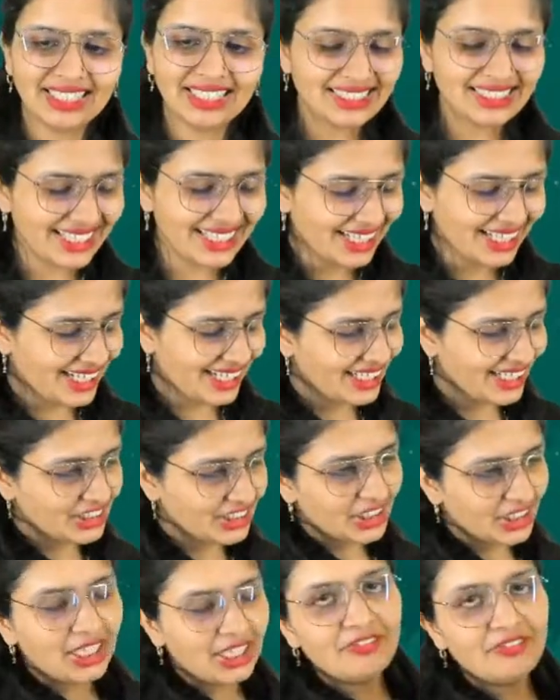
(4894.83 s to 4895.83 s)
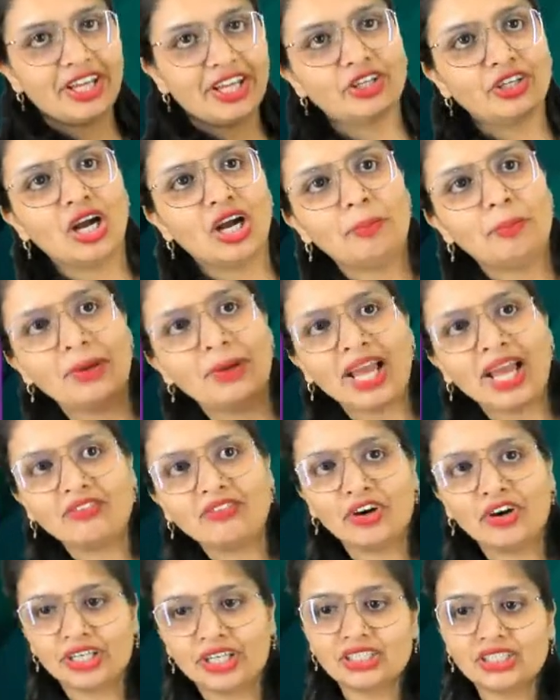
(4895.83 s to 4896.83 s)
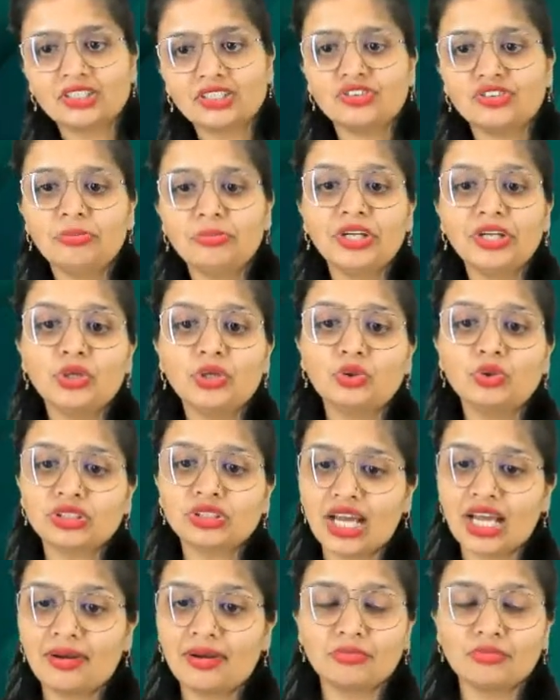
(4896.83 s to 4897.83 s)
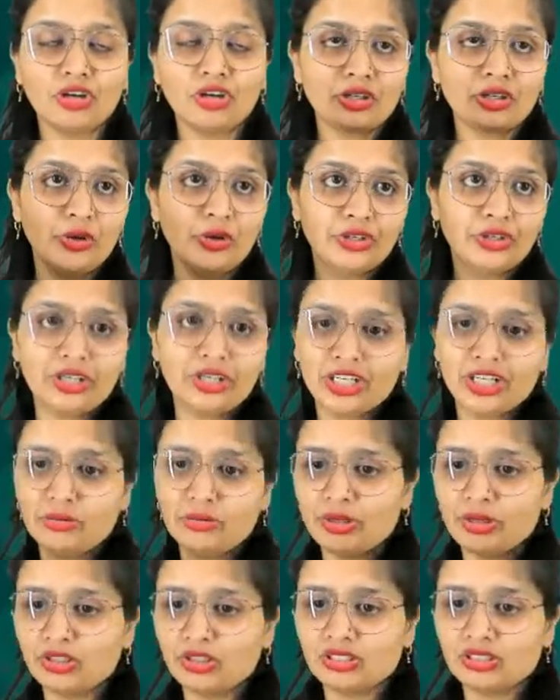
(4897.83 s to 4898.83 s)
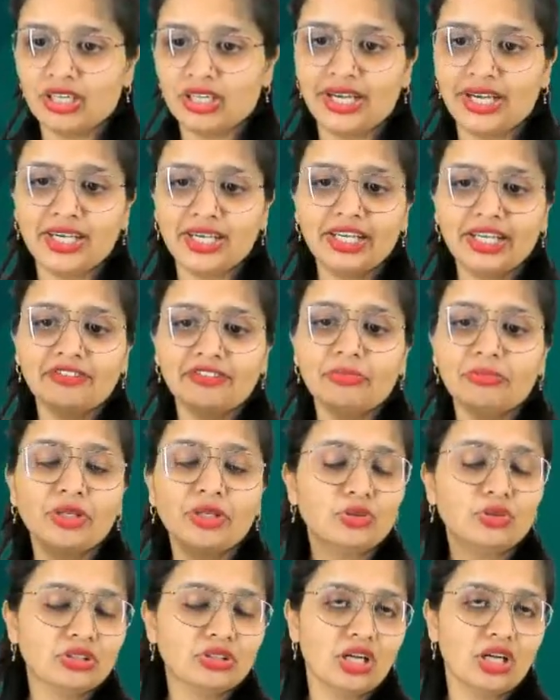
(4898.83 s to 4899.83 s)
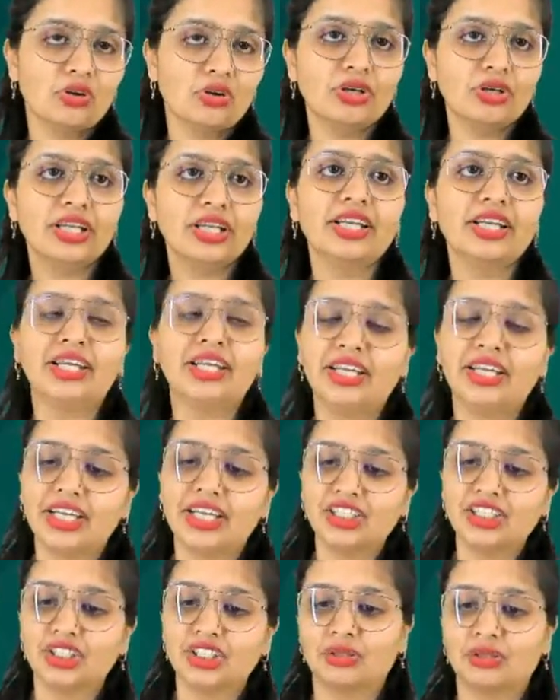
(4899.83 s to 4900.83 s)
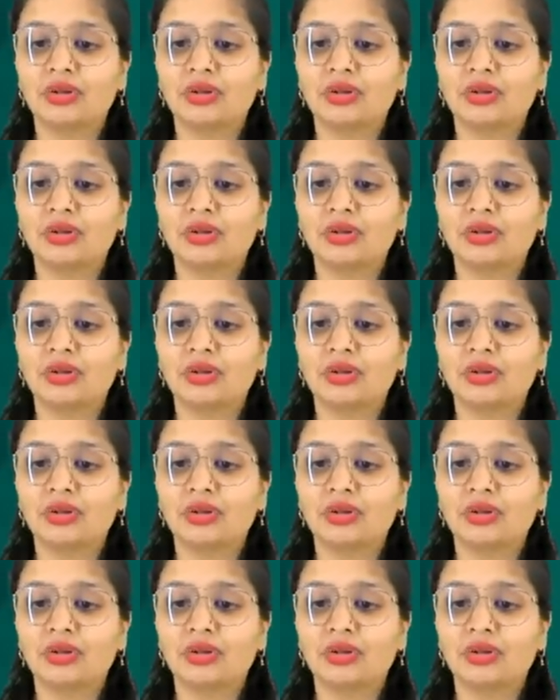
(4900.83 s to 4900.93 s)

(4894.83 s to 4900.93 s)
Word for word: See, initially when you apply water, this will be used. I am not going to tell you because currently it will be used now only in irrigation